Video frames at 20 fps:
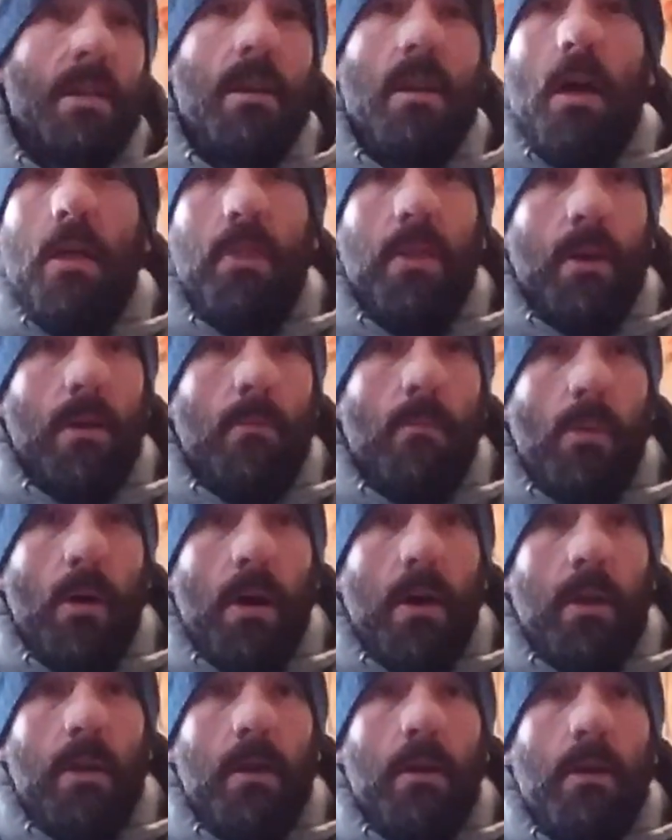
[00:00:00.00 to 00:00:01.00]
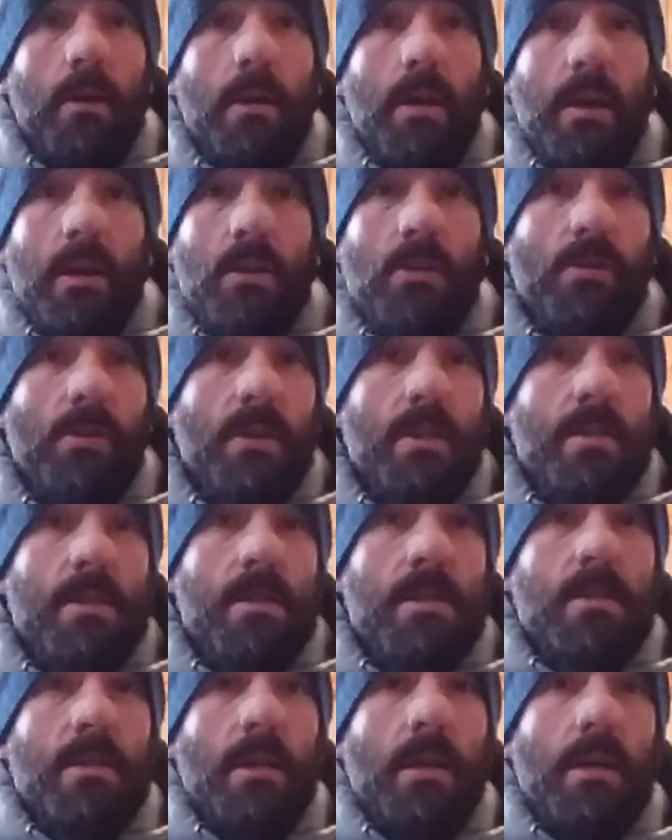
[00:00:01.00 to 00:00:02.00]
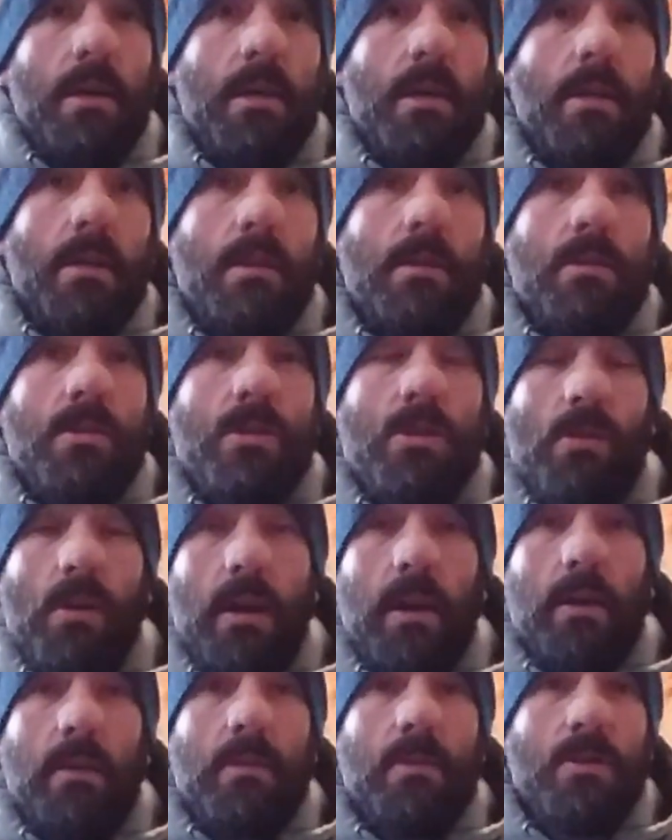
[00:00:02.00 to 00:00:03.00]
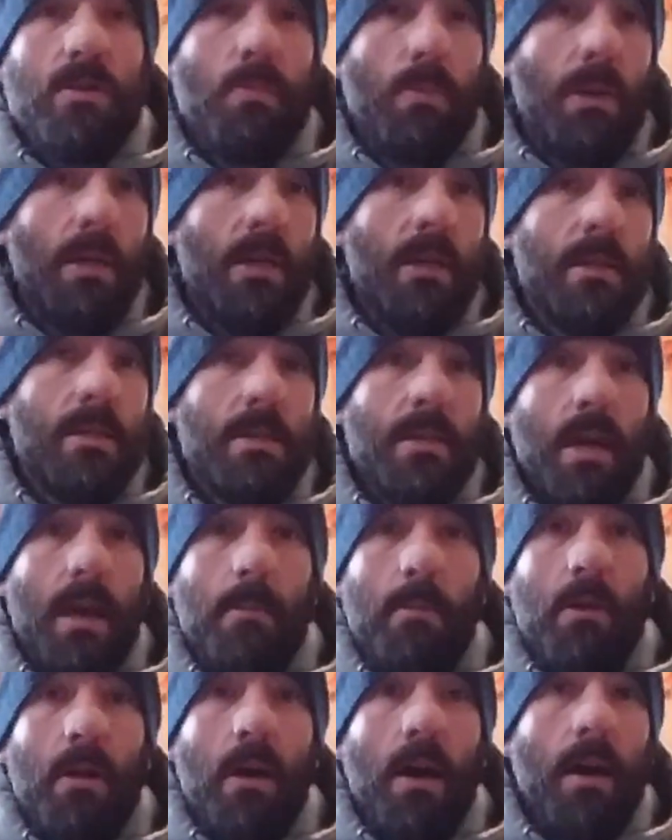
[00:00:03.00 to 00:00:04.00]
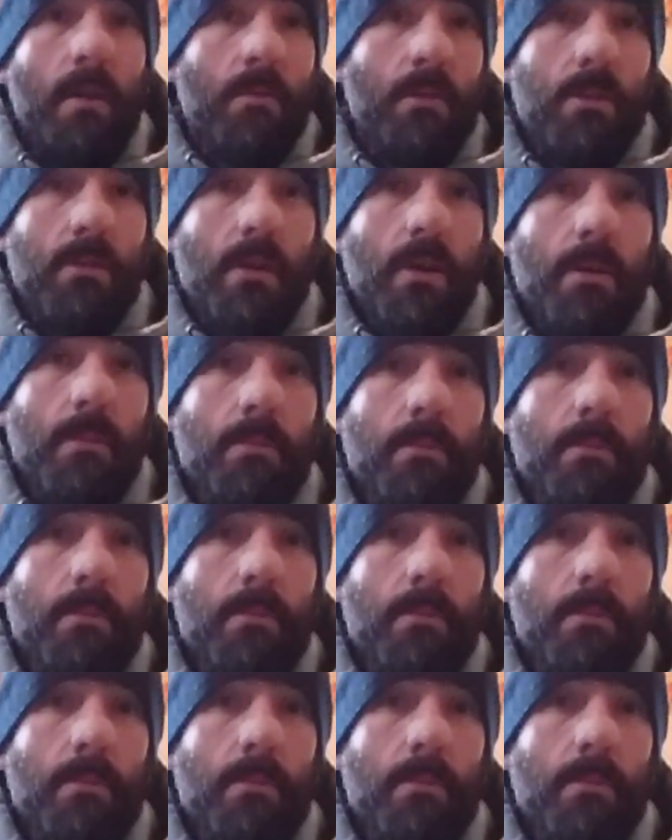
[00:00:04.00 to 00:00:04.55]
nothing but increases in strength, speed, stamina, everything.